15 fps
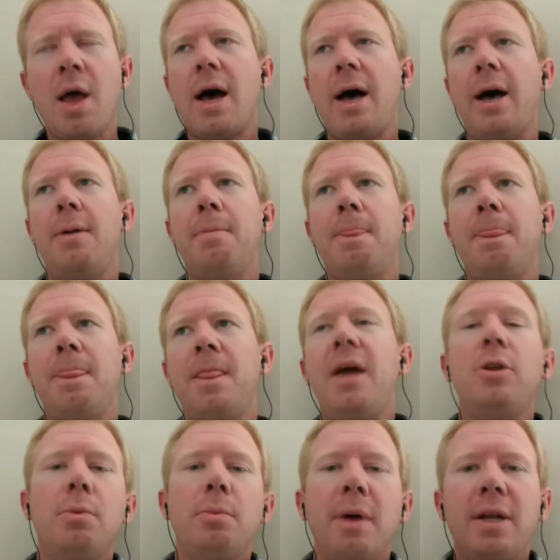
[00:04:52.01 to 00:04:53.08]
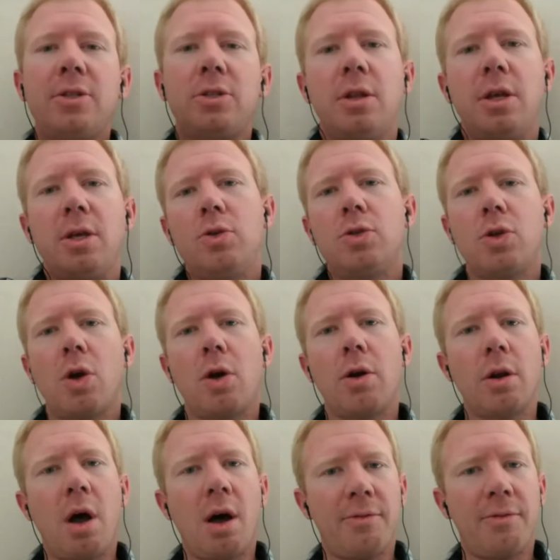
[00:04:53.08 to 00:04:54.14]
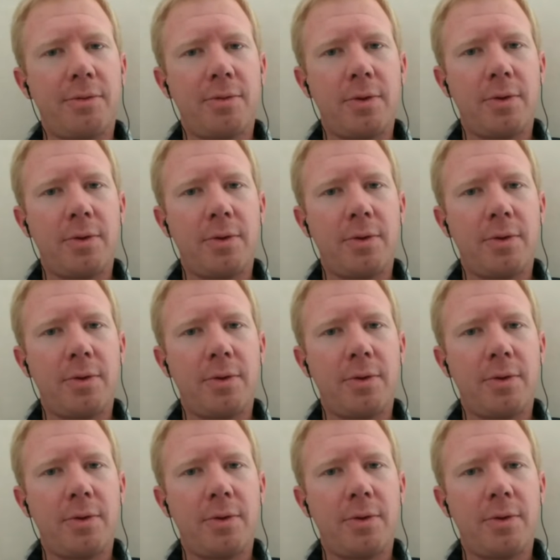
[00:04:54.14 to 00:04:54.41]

And you mentioned that you started off